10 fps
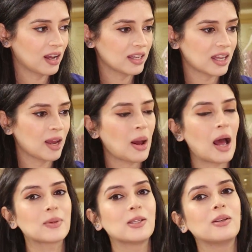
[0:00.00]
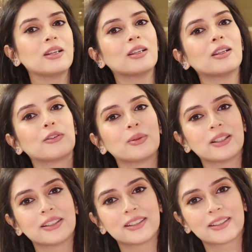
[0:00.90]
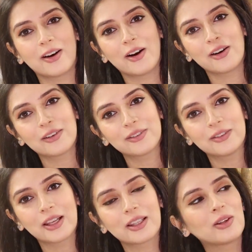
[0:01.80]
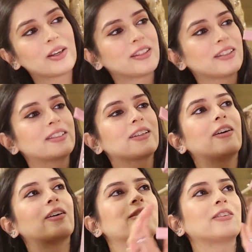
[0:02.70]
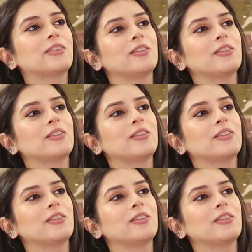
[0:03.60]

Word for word: guys I'm absolutely in love with this scarf like look at this scarf